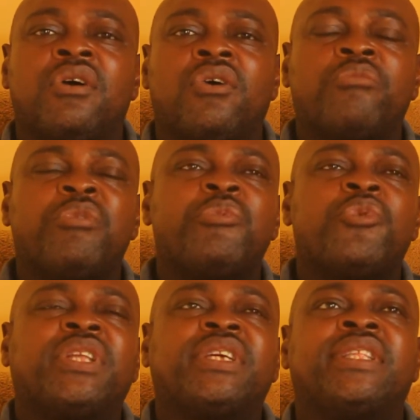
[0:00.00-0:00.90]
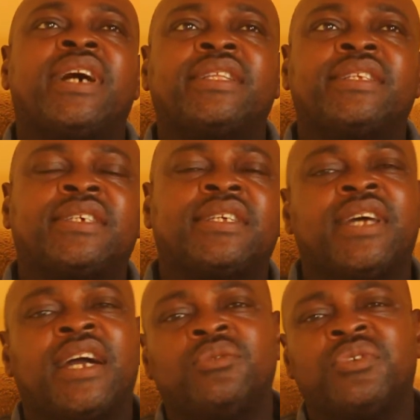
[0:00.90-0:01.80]
or maybe when he died, the thing
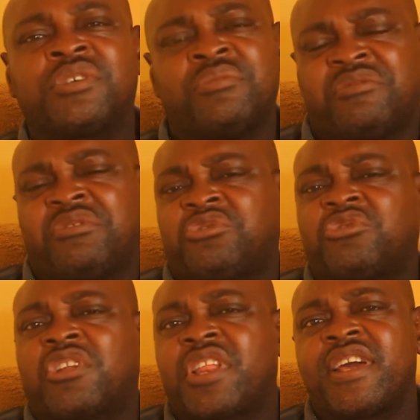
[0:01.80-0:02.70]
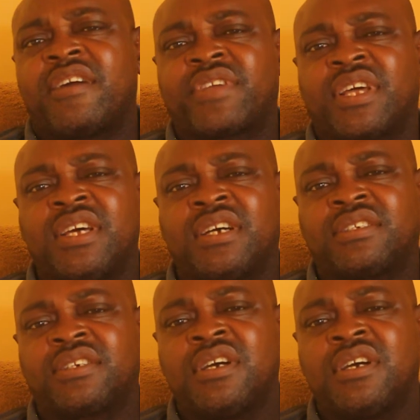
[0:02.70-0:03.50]
died with him. Even shortly after that,